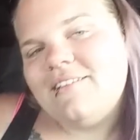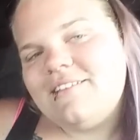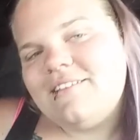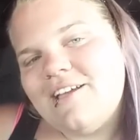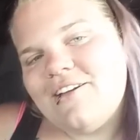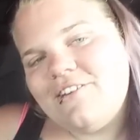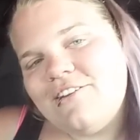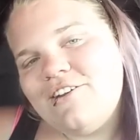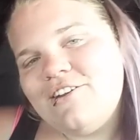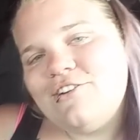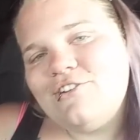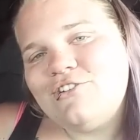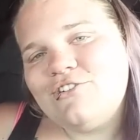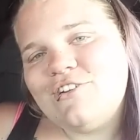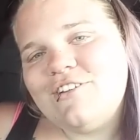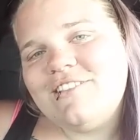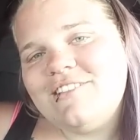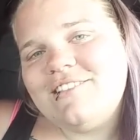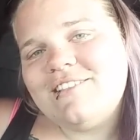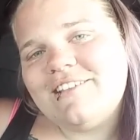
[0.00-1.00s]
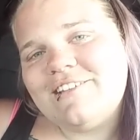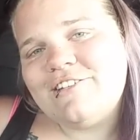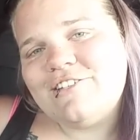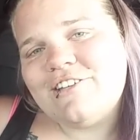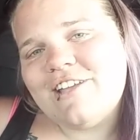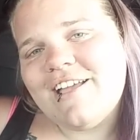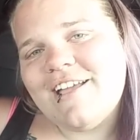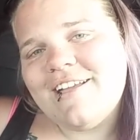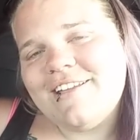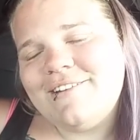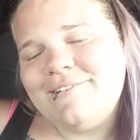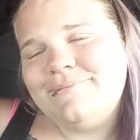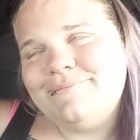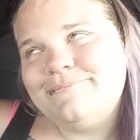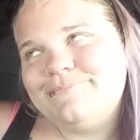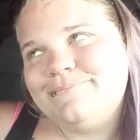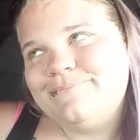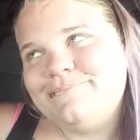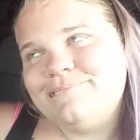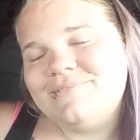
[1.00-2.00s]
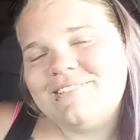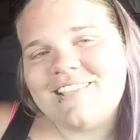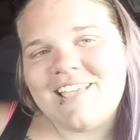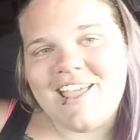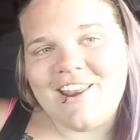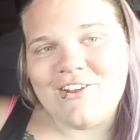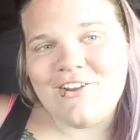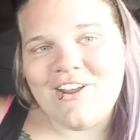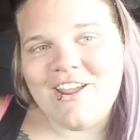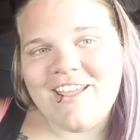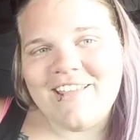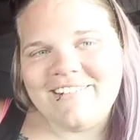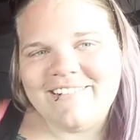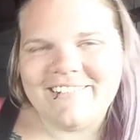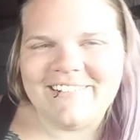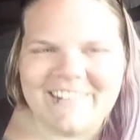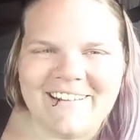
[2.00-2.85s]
down here enjoying the sunshine. It's kind of great.